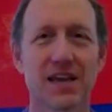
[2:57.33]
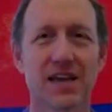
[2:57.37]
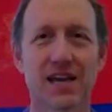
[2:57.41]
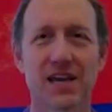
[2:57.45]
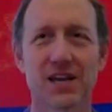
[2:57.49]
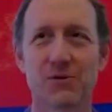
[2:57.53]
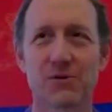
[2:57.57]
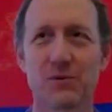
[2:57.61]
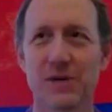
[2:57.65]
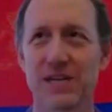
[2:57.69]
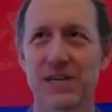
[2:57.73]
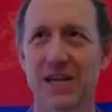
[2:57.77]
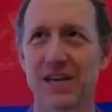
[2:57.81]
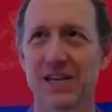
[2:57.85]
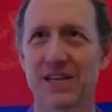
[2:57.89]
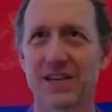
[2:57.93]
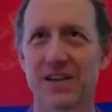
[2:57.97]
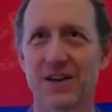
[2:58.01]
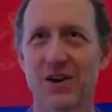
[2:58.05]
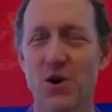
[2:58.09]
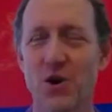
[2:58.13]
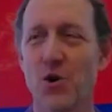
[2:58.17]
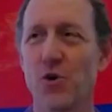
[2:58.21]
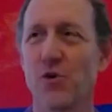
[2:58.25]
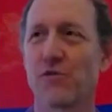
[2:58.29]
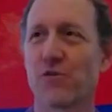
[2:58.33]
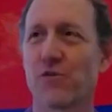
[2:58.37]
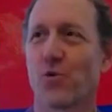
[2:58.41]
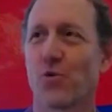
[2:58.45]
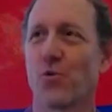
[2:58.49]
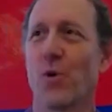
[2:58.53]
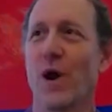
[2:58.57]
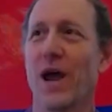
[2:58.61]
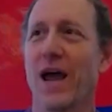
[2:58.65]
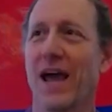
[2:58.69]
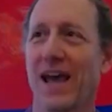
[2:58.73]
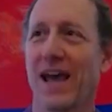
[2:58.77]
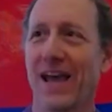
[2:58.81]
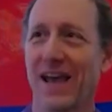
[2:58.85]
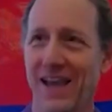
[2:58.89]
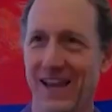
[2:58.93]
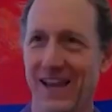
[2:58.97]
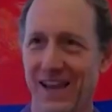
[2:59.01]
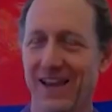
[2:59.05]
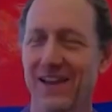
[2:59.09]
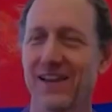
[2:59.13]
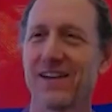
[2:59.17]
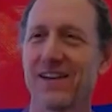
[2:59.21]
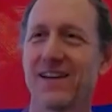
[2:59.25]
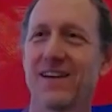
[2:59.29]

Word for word: and we tend to overweigh